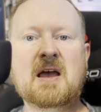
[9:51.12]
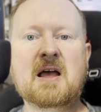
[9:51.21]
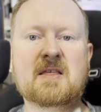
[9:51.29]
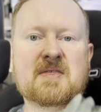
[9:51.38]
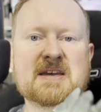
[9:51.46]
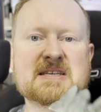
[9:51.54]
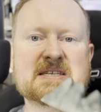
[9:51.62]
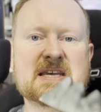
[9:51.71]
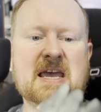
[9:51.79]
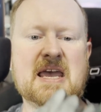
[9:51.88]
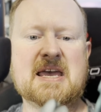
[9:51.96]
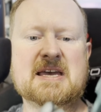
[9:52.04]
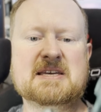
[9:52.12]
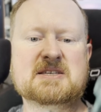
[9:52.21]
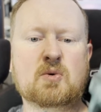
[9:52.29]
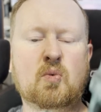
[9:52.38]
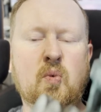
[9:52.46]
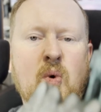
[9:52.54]
This
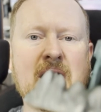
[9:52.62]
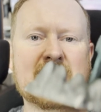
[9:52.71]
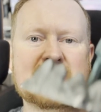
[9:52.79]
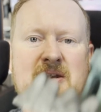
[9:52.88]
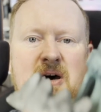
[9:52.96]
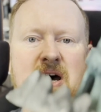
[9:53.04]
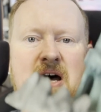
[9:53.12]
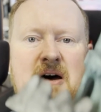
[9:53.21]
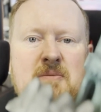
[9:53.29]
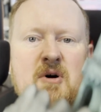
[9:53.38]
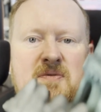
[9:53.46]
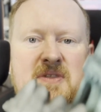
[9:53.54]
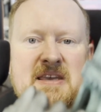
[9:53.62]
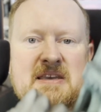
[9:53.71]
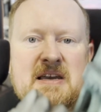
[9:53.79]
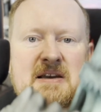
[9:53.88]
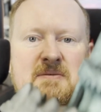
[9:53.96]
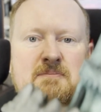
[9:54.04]
is one of
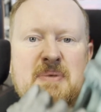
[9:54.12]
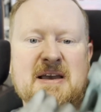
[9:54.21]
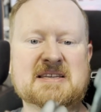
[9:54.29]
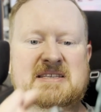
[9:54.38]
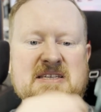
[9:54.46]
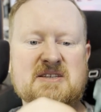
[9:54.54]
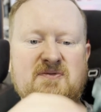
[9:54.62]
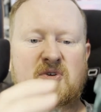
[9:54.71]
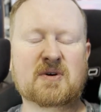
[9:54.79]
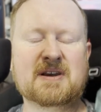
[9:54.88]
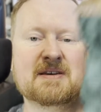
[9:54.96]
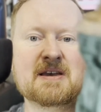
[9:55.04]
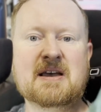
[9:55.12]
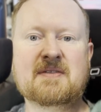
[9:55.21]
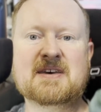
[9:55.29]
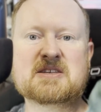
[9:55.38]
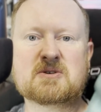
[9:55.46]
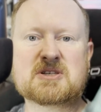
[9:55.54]
the bases for it.
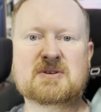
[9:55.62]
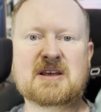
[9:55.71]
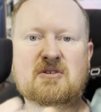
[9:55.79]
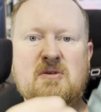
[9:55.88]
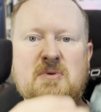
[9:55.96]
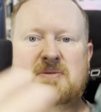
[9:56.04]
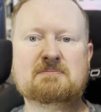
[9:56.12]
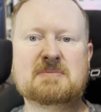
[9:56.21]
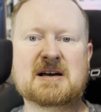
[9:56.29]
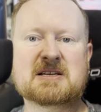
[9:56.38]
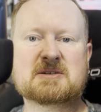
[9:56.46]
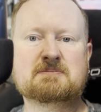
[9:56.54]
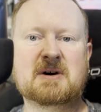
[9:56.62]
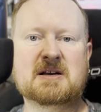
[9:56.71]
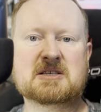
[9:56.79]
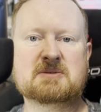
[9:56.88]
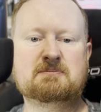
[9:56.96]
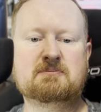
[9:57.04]
There's also another one with
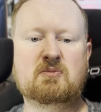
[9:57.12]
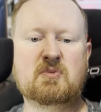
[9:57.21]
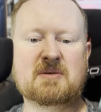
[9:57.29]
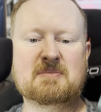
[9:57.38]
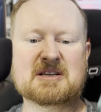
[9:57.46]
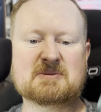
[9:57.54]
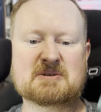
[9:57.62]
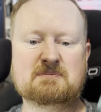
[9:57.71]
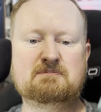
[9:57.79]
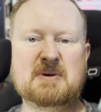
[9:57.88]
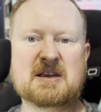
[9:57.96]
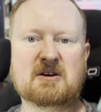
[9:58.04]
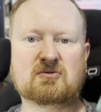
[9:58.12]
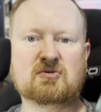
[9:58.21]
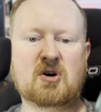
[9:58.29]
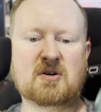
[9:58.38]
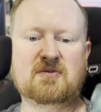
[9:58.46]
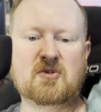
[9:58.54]
a much bigger
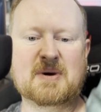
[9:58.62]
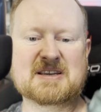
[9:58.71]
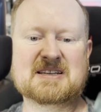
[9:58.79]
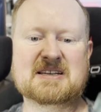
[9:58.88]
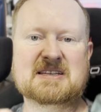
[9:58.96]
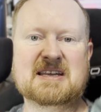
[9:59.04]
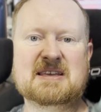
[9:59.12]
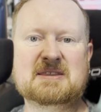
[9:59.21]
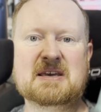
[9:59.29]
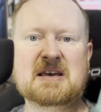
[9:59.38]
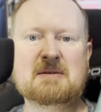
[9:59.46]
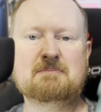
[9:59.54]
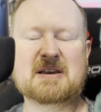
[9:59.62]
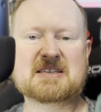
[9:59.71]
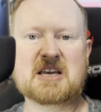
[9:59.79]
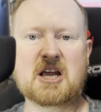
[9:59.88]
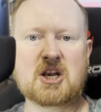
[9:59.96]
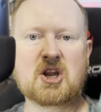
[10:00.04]
rock formation underneath.
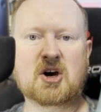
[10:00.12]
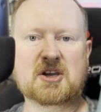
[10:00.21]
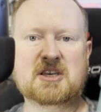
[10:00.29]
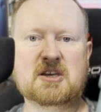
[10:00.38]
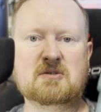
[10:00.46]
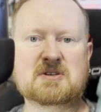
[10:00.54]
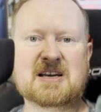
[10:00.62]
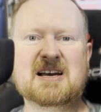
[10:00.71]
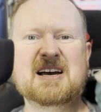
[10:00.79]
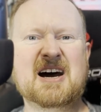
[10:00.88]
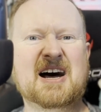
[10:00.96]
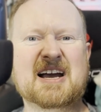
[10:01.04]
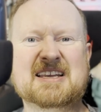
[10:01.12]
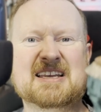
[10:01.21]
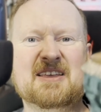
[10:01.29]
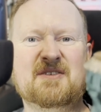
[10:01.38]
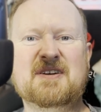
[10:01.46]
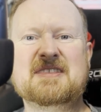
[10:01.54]
Makes it a lot huger. I
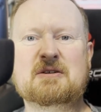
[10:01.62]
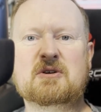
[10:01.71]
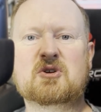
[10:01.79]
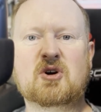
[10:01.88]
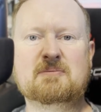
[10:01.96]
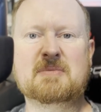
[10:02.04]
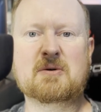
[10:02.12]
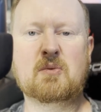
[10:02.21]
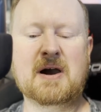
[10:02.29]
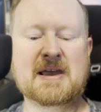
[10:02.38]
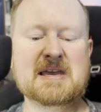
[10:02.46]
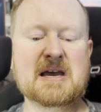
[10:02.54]
get the feeling that would have got in my way,